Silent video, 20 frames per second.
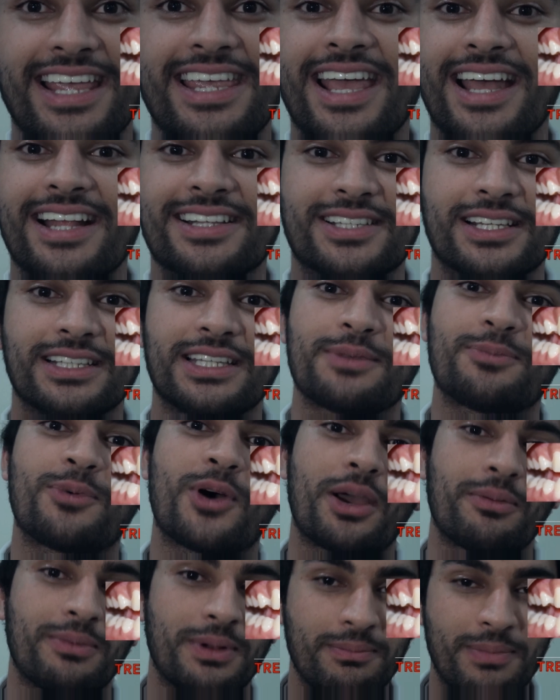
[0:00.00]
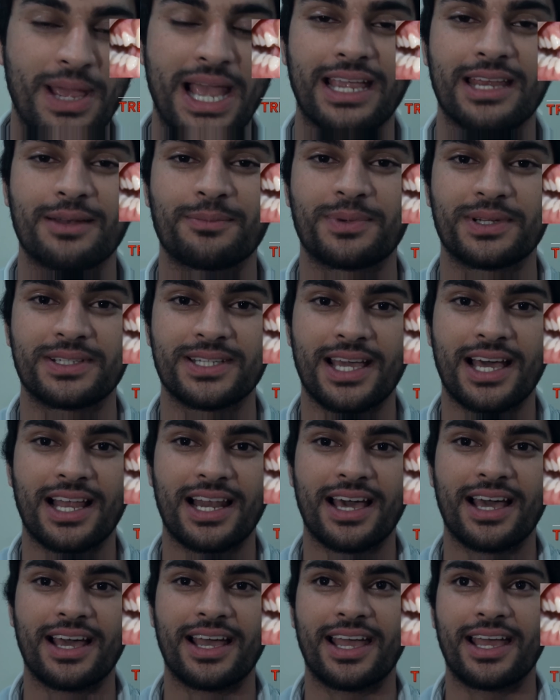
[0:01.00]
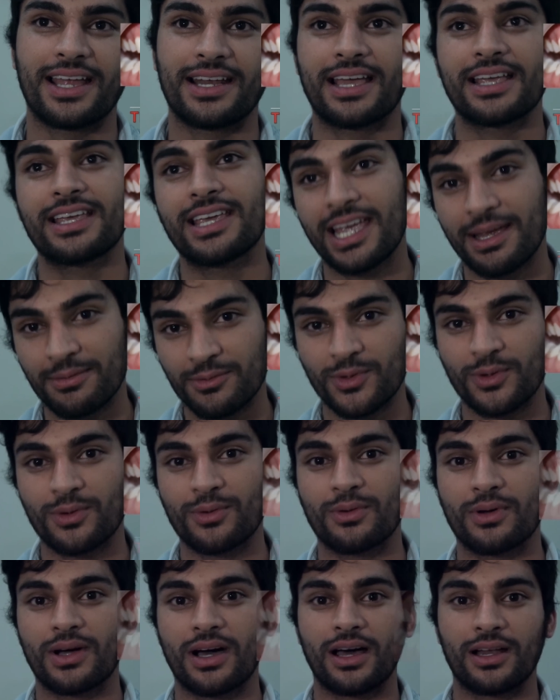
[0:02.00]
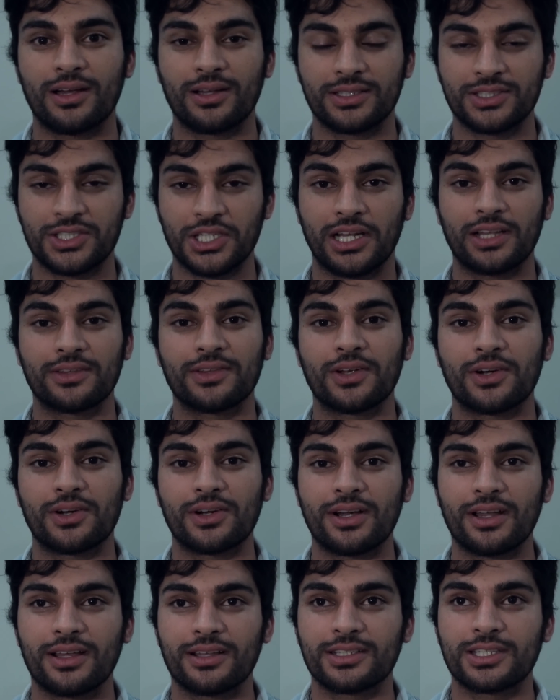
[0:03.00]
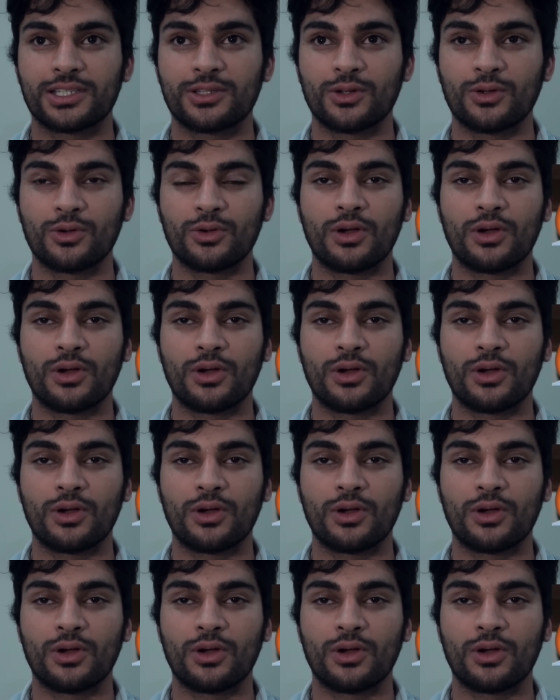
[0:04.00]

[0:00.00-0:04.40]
I canceled the appointment back in Patiala, and I came to Jalandhar to